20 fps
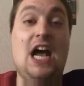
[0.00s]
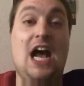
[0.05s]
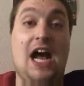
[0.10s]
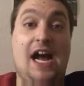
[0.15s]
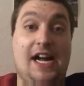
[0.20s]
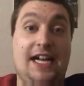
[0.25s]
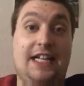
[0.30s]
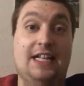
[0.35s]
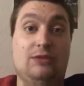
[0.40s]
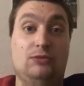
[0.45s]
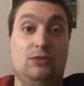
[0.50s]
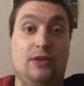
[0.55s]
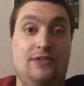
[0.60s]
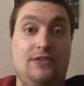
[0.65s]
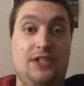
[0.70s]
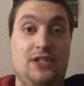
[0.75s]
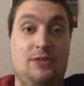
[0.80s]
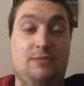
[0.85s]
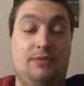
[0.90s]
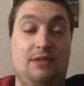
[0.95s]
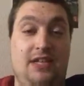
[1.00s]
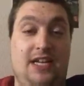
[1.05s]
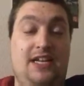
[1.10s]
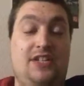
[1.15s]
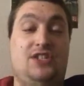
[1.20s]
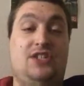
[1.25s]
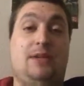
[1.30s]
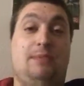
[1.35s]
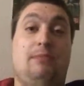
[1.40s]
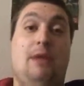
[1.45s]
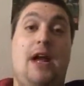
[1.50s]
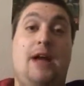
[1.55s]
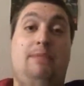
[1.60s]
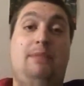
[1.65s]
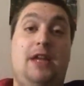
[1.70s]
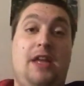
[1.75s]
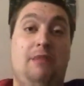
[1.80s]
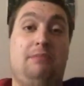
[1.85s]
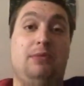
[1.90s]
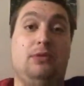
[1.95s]
I can run this place, and my
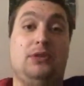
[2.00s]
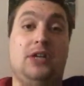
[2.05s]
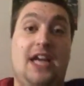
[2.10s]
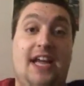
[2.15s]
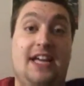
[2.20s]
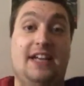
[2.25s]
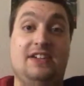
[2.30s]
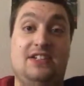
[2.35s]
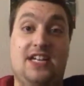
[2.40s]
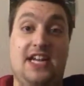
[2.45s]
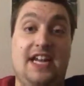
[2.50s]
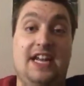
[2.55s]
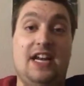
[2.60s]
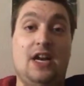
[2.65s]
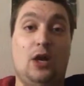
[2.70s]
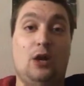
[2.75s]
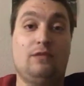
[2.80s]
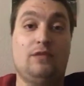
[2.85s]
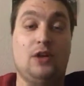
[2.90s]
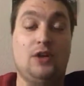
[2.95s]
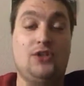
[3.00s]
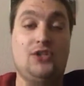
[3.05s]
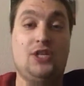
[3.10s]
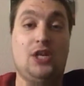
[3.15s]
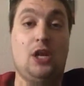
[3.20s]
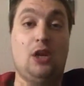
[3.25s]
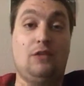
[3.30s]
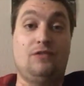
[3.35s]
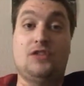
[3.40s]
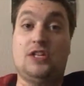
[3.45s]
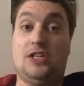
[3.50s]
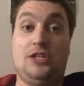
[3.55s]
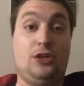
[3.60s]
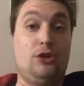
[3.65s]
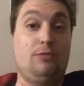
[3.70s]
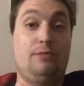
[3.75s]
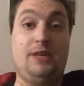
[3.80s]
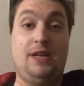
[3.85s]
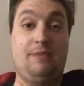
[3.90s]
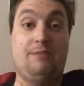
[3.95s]
people and I can take care of ourselves, and
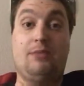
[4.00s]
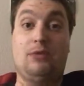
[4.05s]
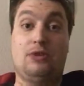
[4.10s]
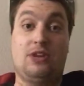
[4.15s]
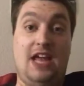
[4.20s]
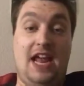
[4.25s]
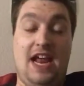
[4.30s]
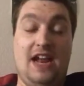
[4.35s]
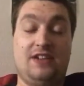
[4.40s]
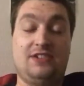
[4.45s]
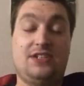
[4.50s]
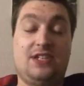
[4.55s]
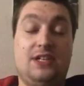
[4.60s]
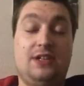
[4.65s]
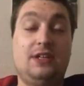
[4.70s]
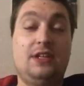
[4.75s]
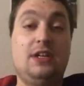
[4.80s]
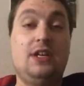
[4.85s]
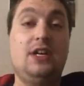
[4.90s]
you people can't.